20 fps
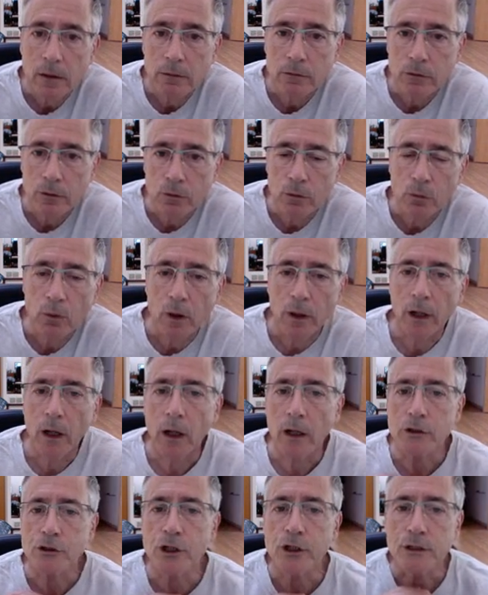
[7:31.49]
to
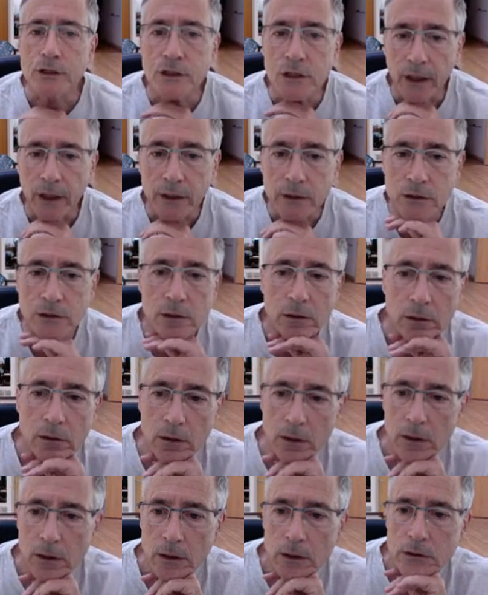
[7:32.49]
g6.
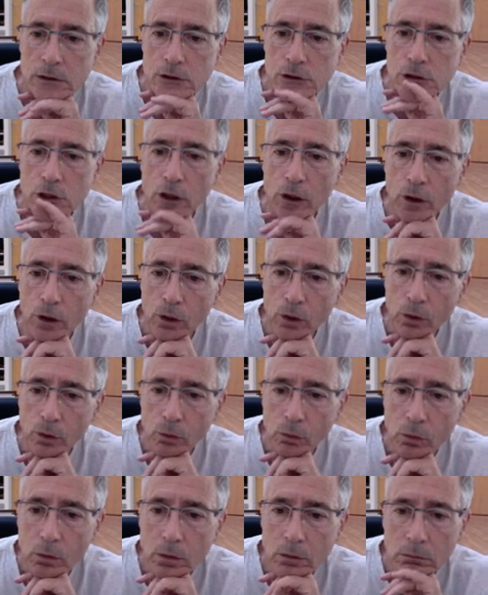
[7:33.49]

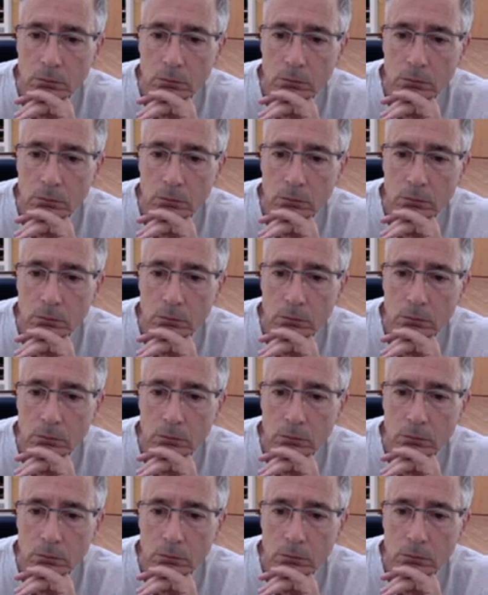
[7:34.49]
So